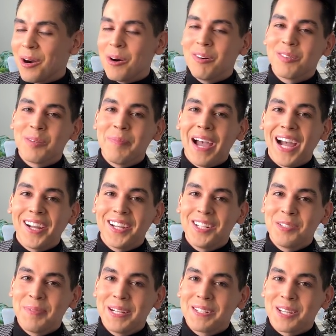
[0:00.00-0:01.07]
overpackaged
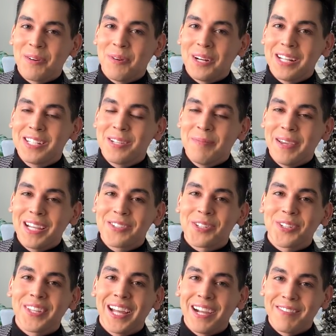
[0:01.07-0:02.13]
because I wanted to make
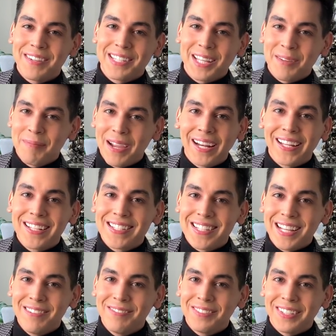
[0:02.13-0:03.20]
sure that everything made it
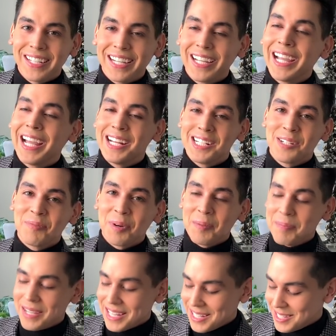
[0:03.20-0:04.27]
safely and in one
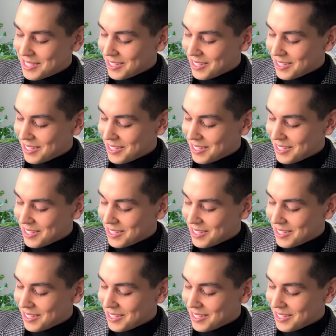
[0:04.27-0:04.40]
piece.